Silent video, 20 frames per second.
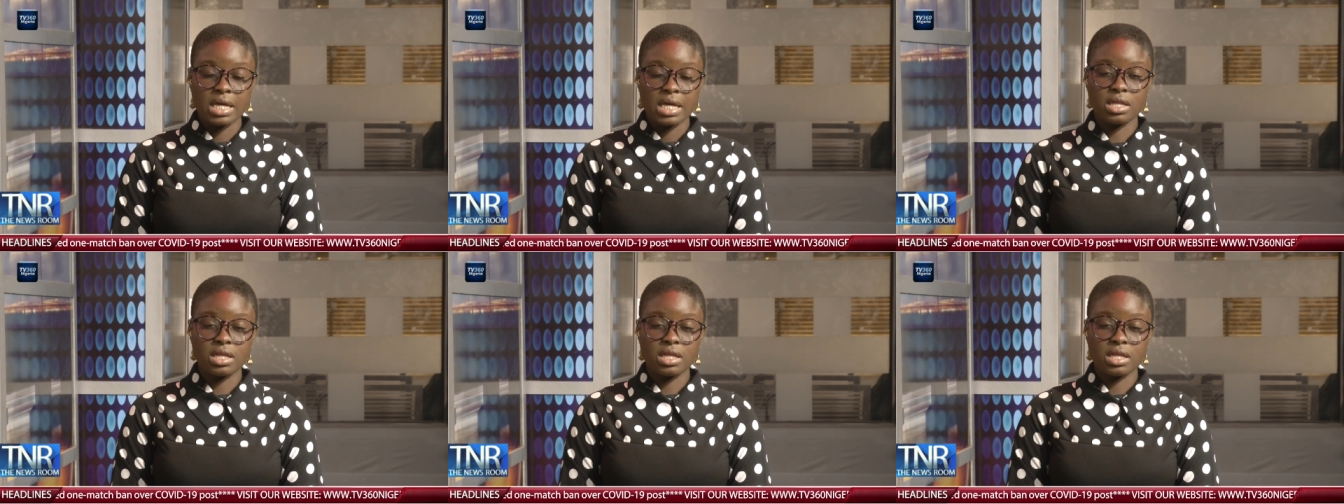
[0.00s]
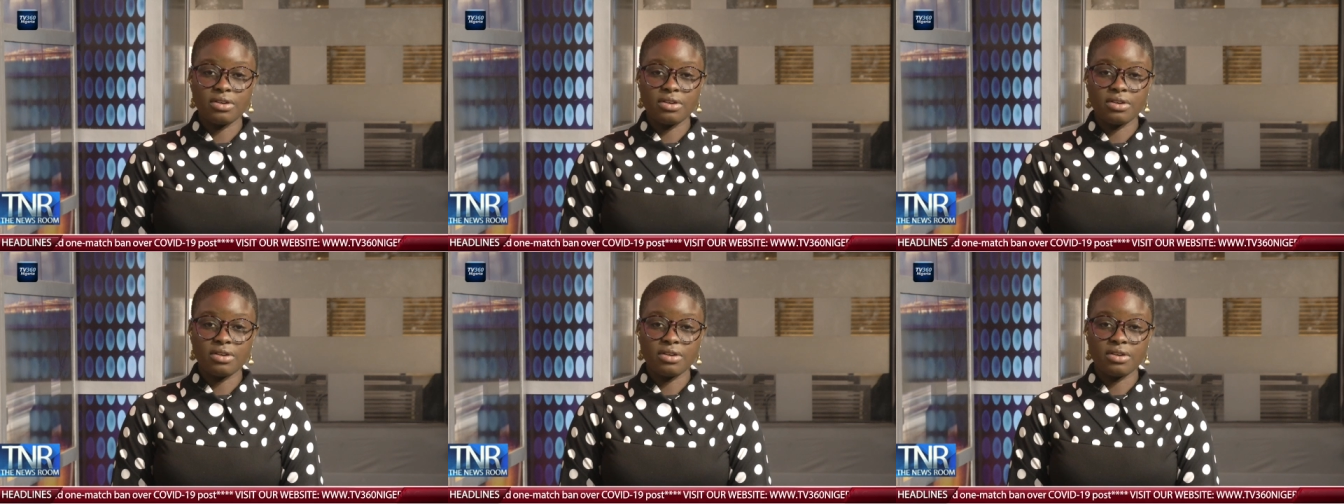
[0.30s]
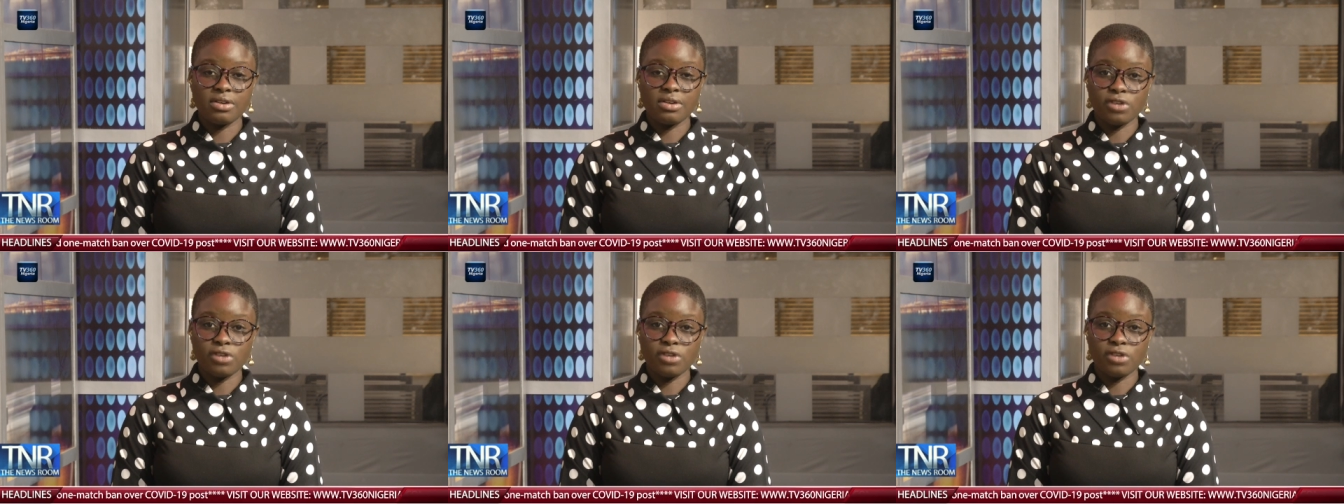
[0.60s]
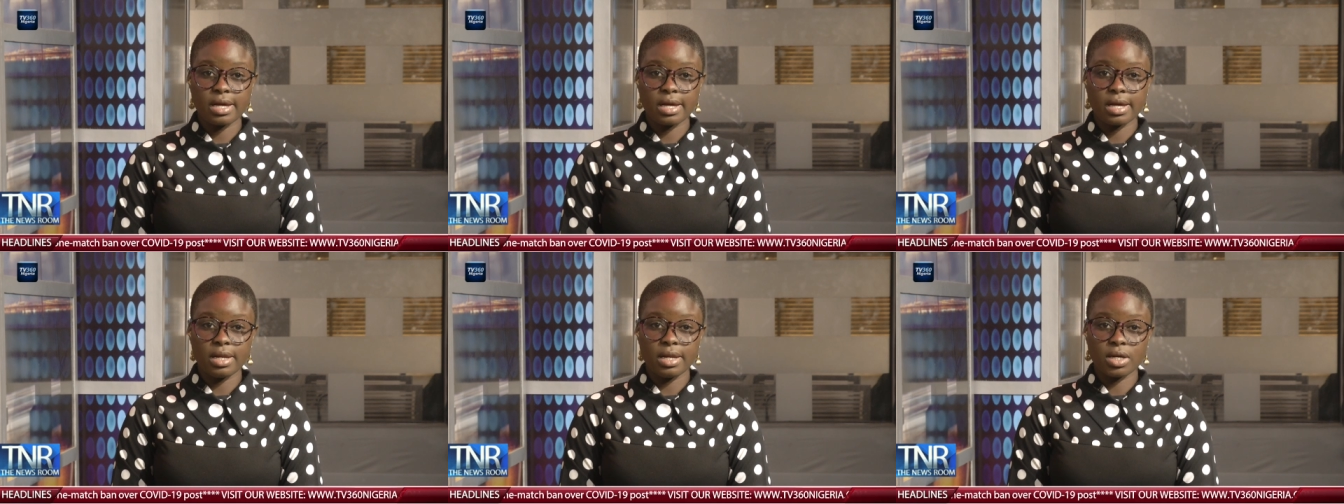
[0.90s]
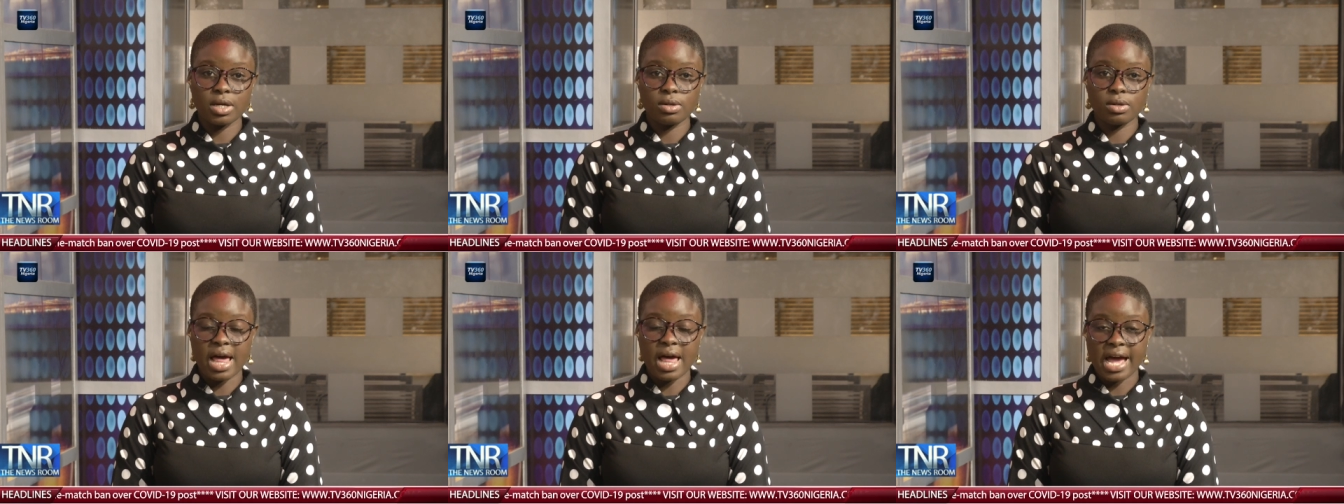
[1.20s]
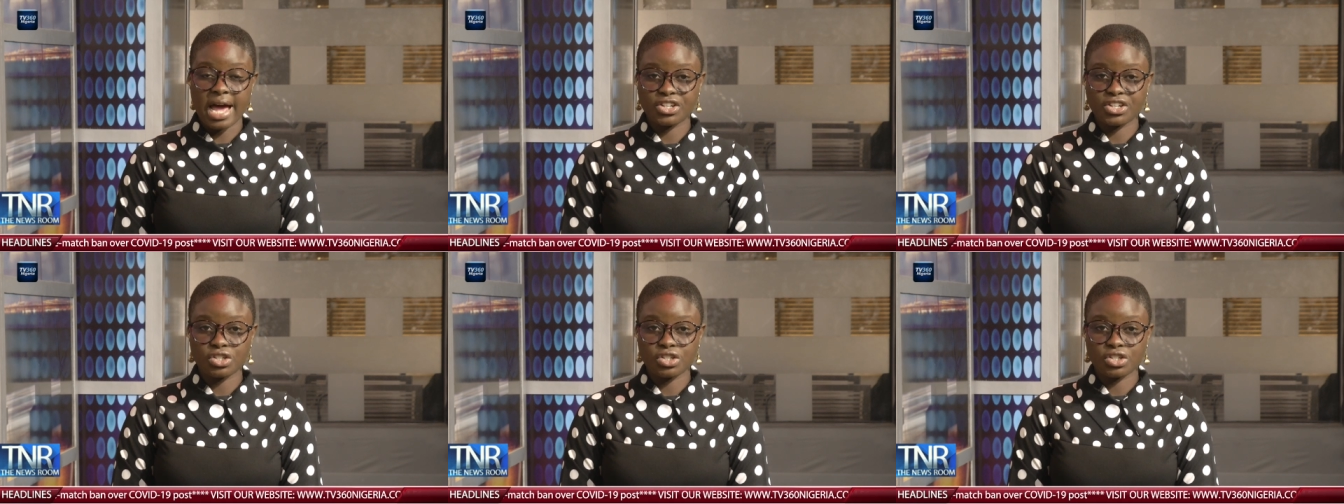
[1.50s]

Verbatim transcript: they have launched legal action